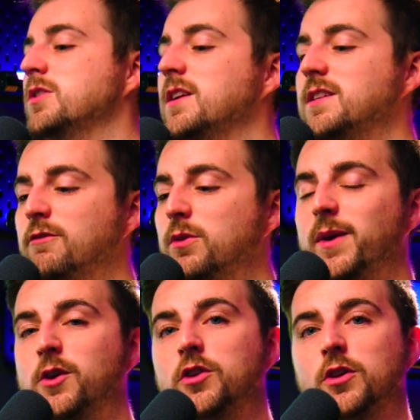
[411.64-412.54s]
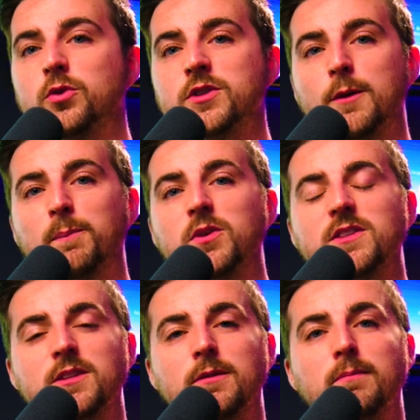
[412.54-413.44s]
Alternatively, we could also put
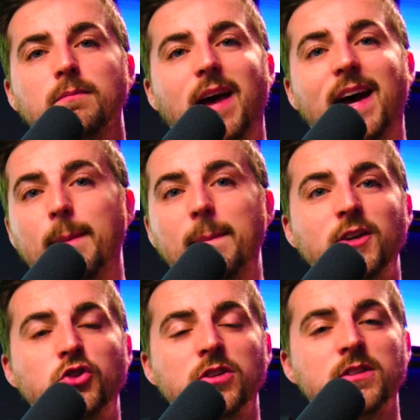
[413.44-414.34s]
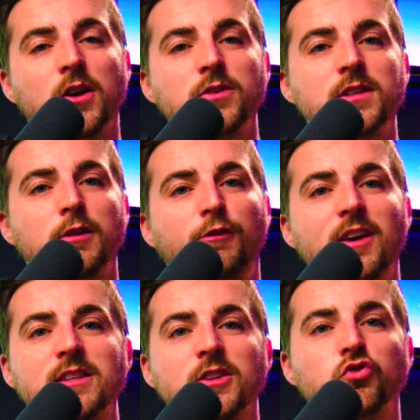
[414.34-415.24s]
some animations onto the
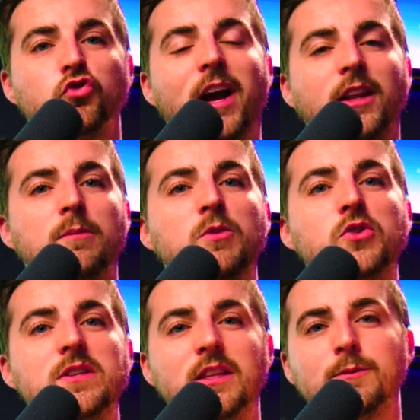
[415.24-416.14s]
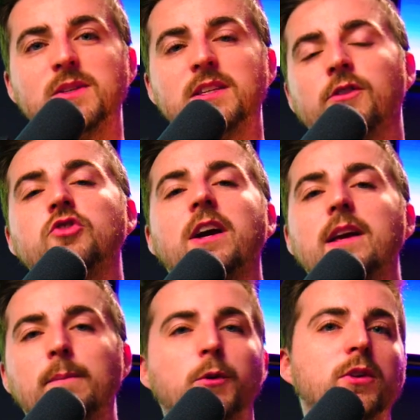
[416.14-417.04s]
face and track them using the specific
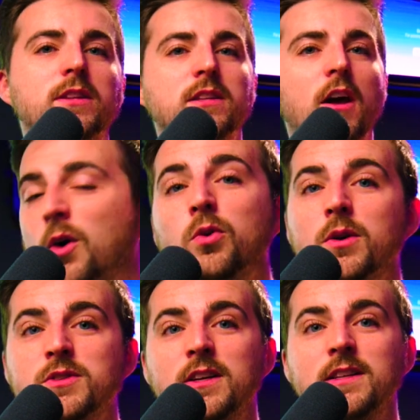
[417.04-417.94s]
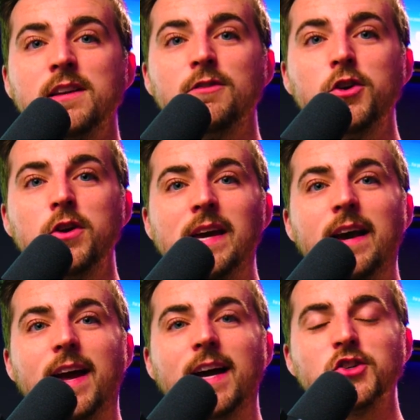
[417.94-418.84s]
tracking points, or alternatively, you
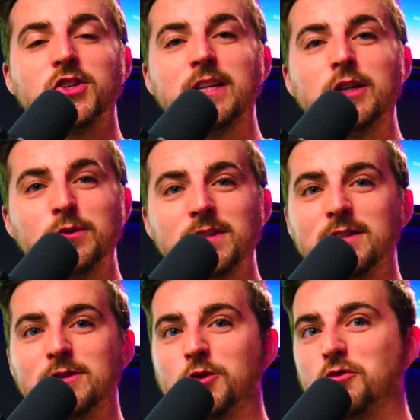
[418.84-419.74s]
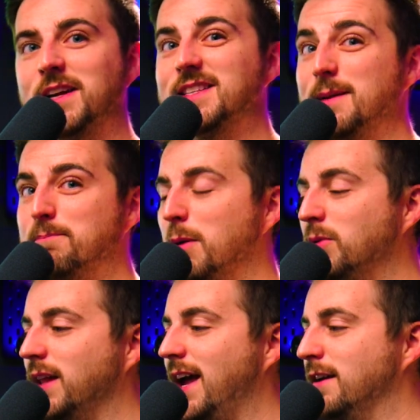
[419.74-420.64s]
can actually use this to create a
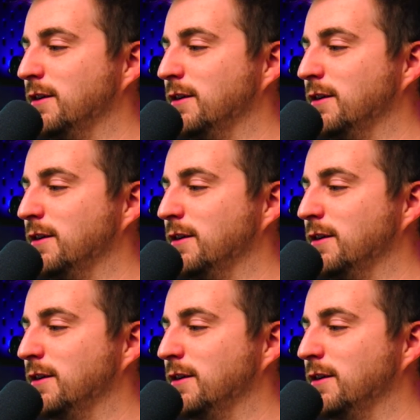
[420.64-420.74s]
bobblehead